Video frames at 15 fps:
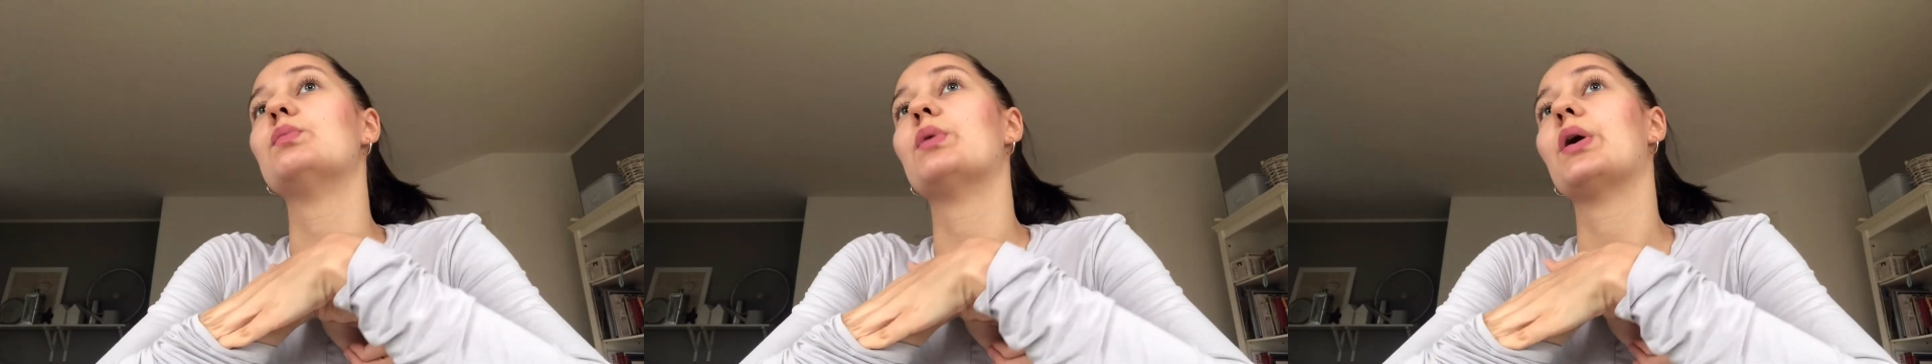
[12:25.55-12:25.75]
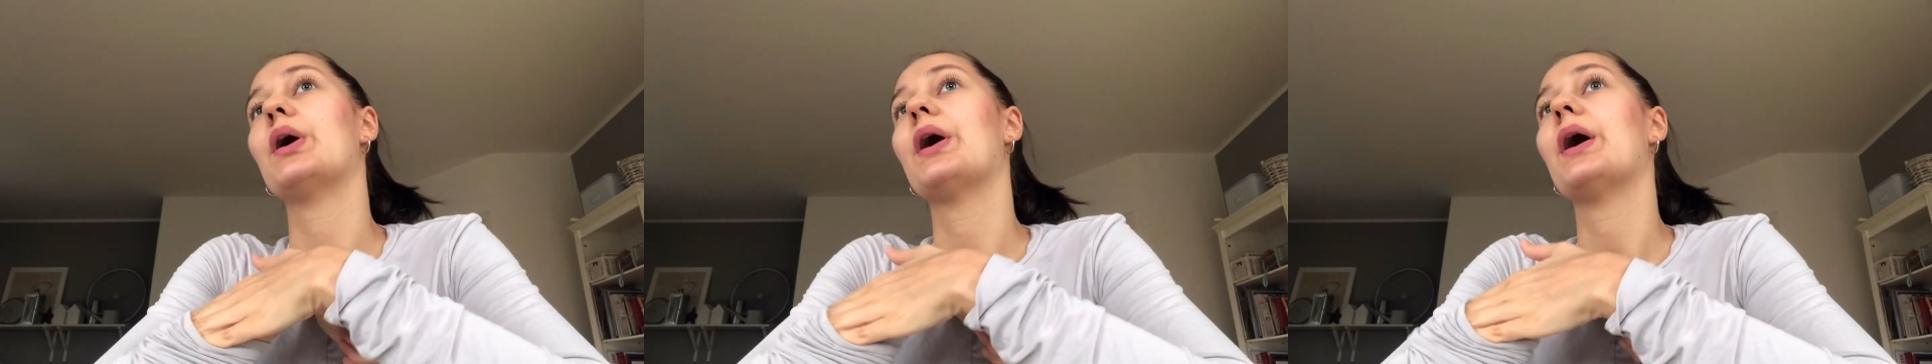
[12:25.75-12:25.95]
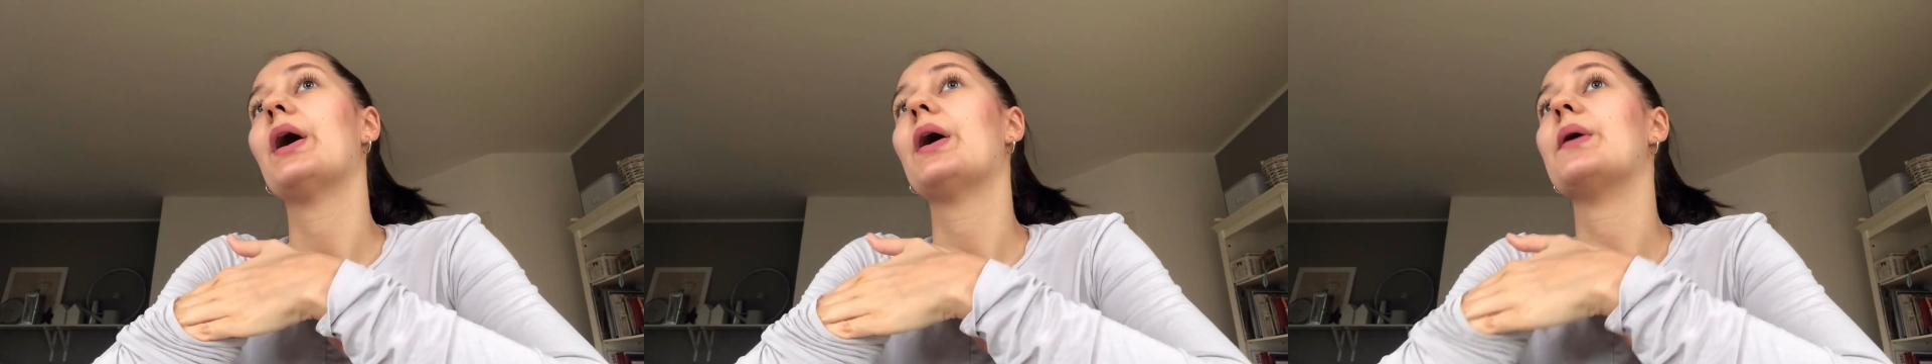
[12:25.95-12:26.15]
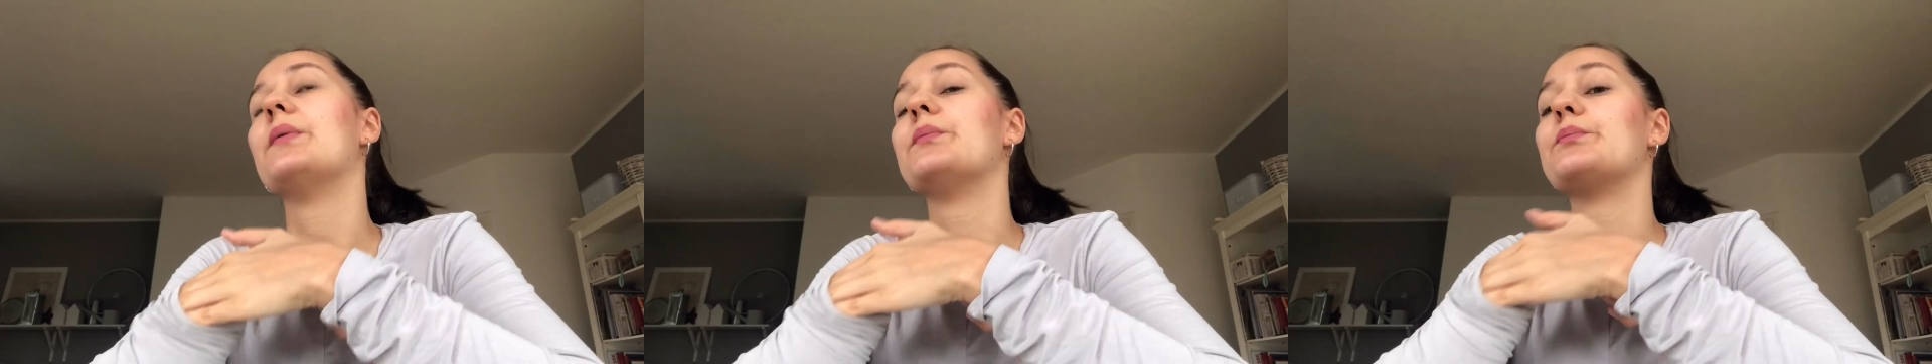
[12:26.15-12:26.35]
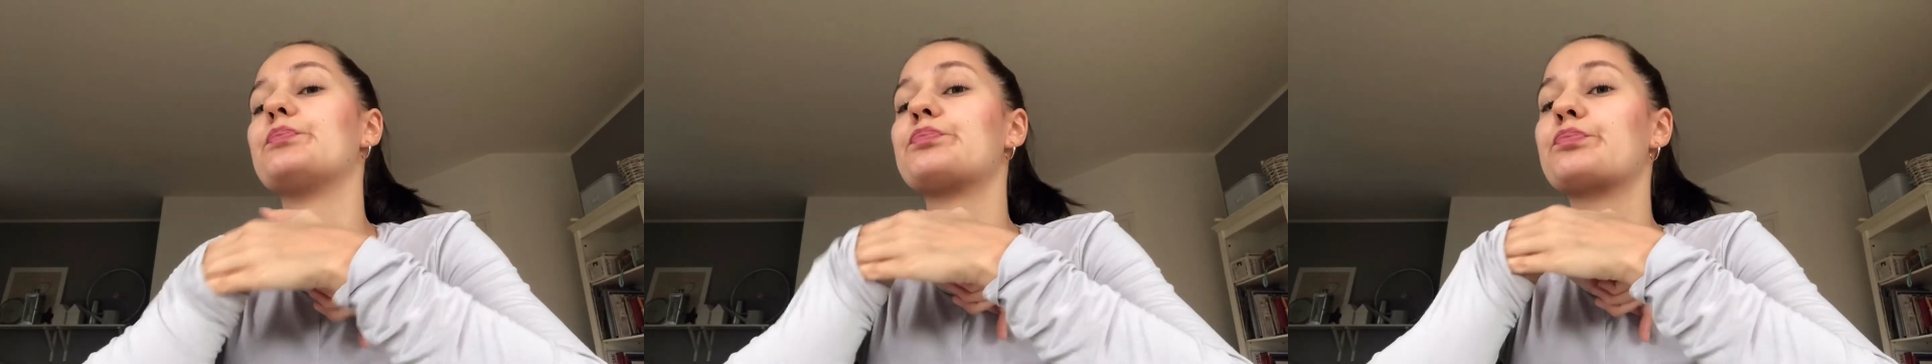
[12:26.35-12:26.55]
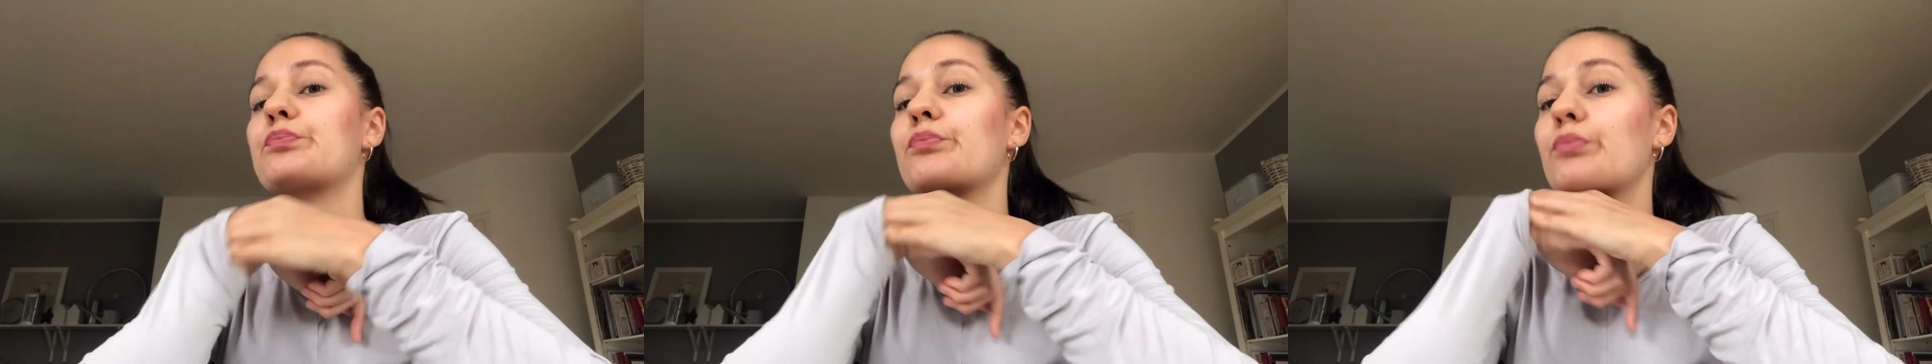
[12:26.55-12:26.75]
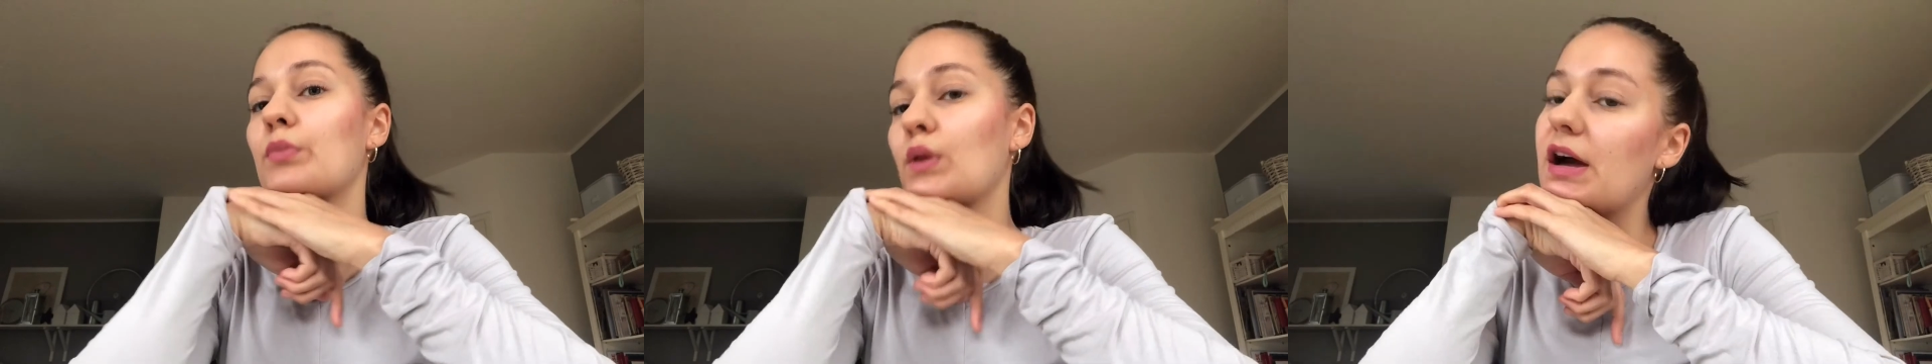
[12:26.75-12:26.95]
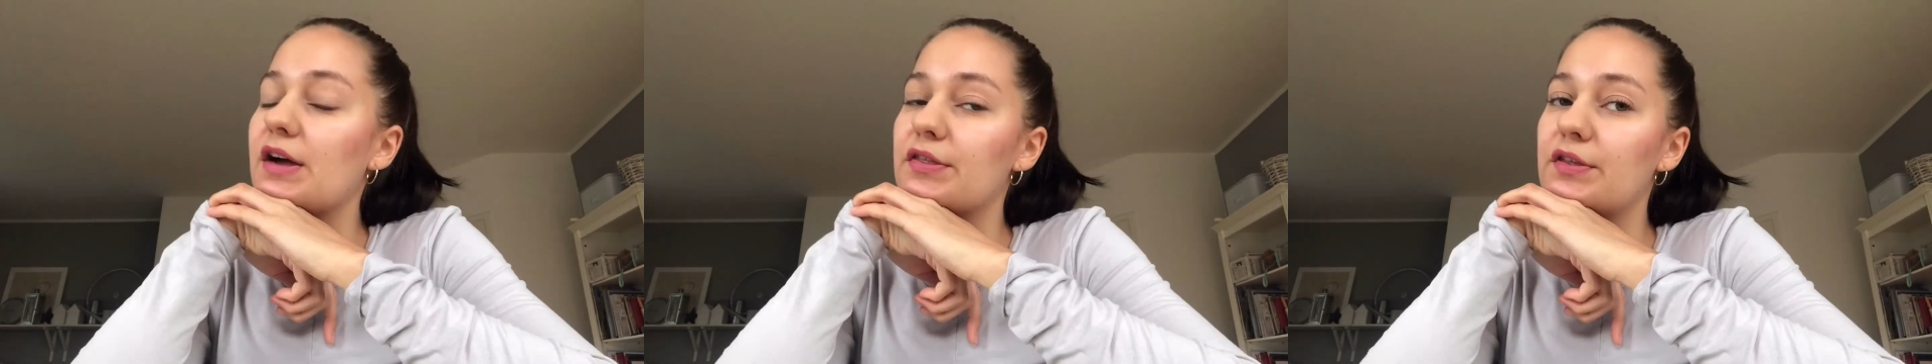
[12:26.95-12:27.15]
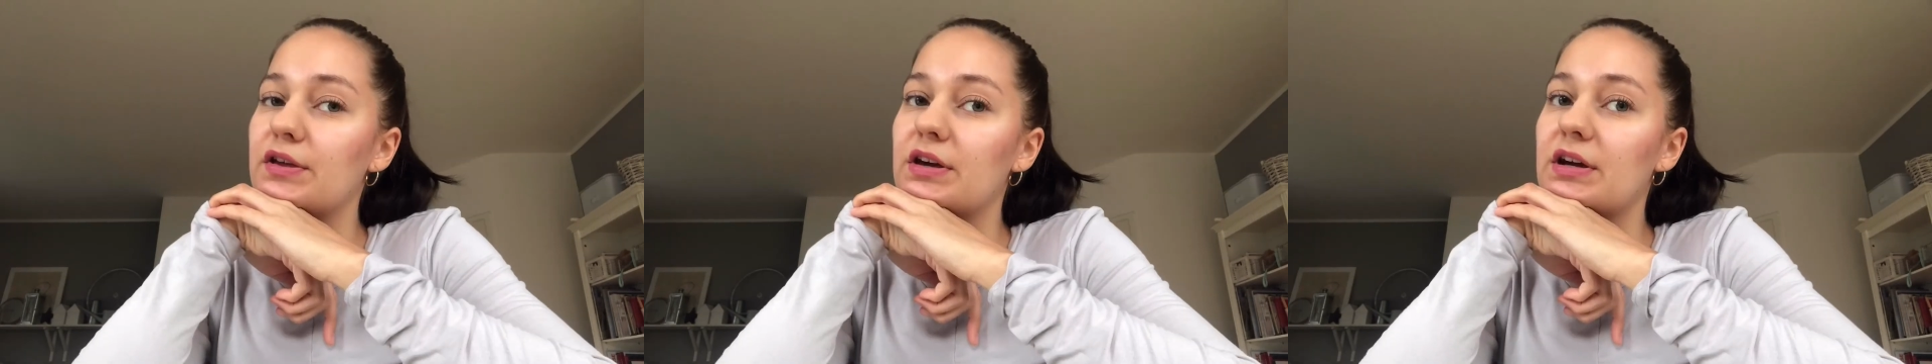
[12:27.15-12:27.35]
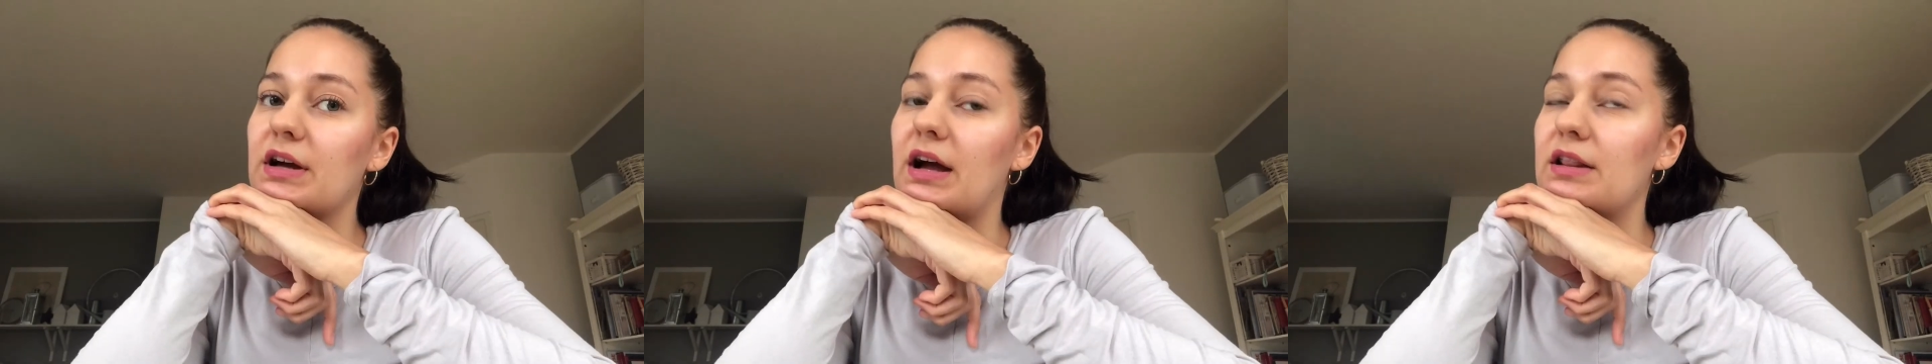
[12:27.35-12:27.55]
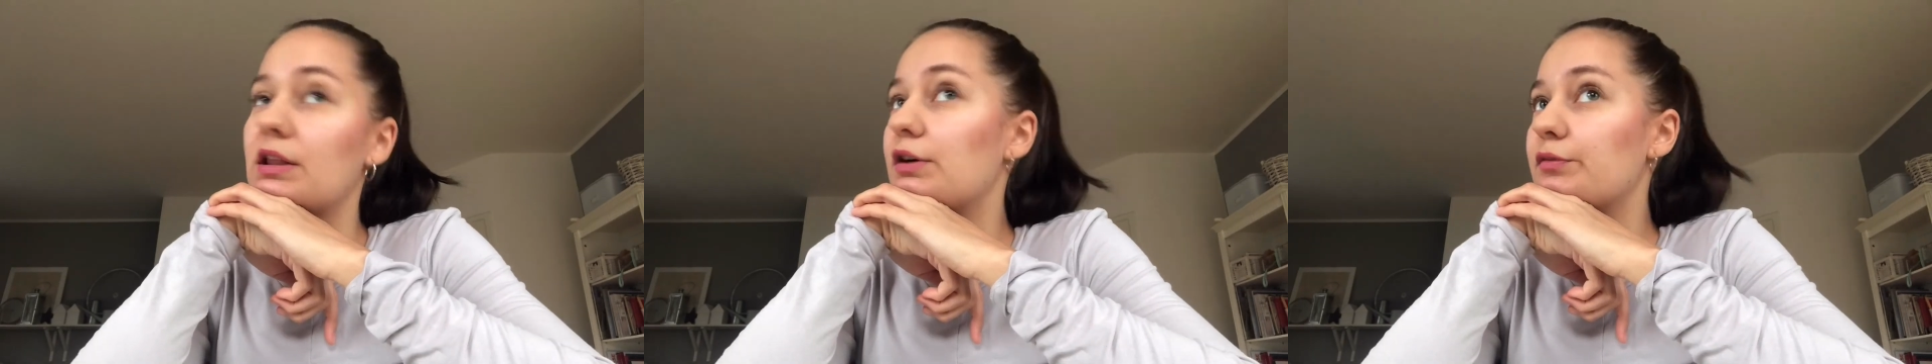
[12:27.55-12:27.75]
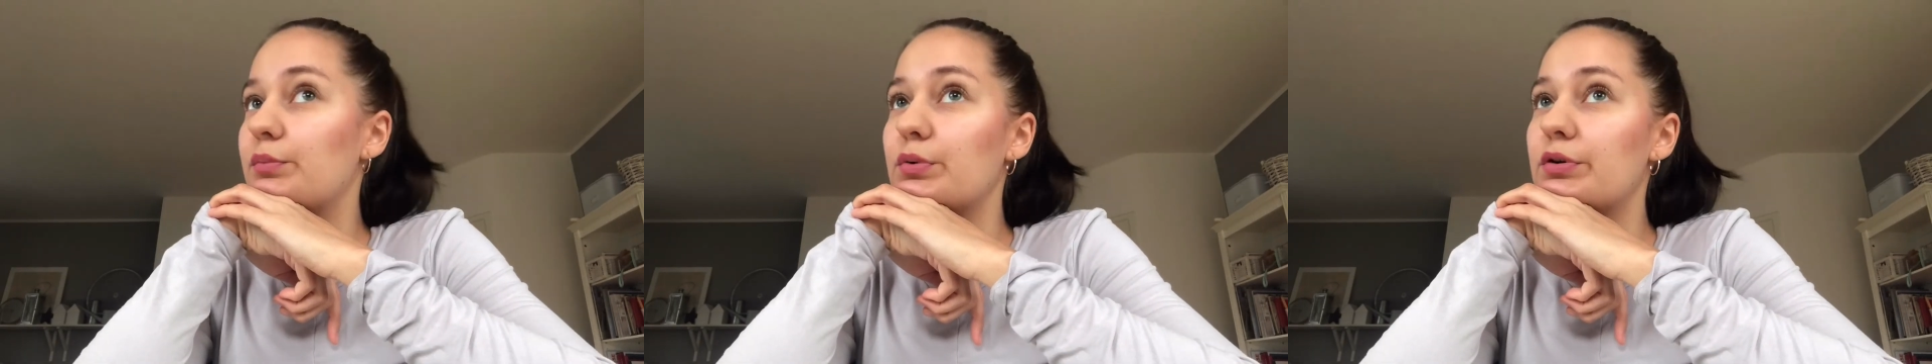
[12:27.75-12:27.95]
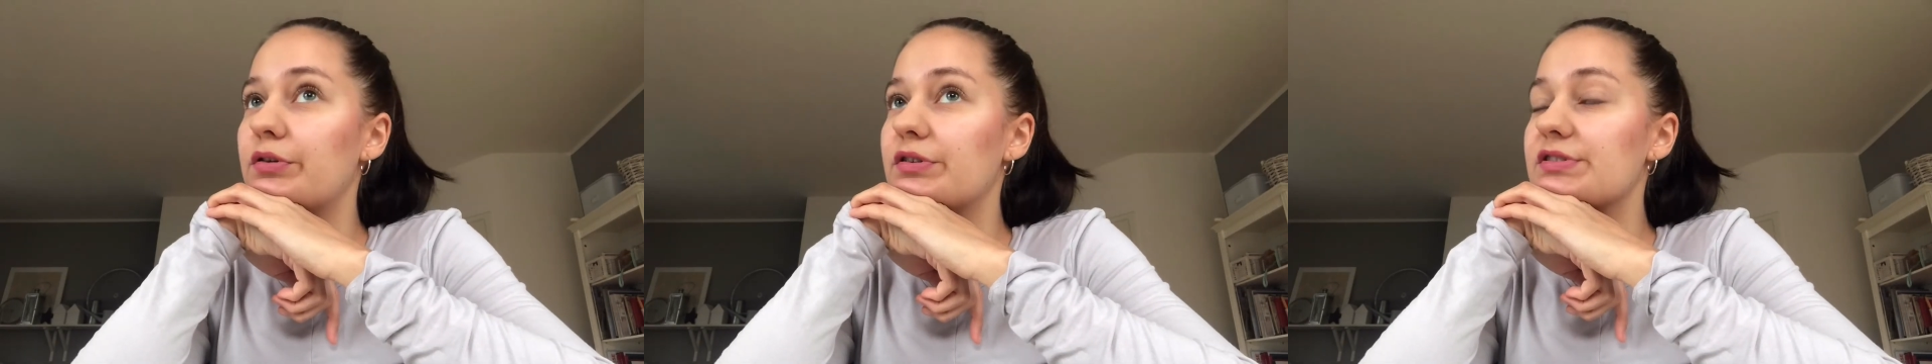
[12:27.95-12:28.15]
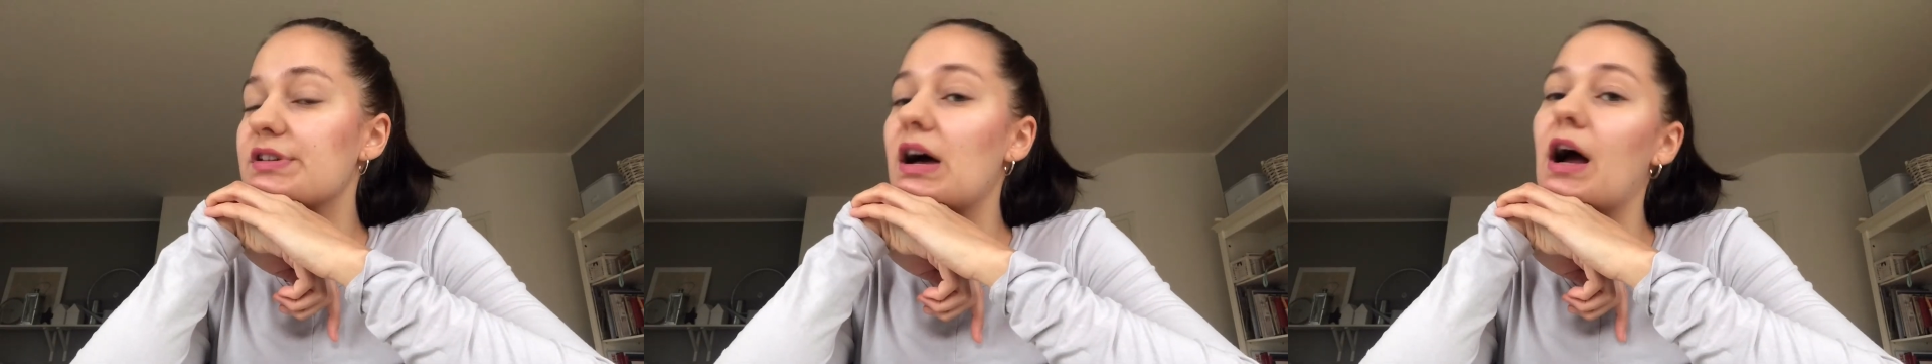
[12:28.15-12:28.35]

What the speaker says: But I think I love books.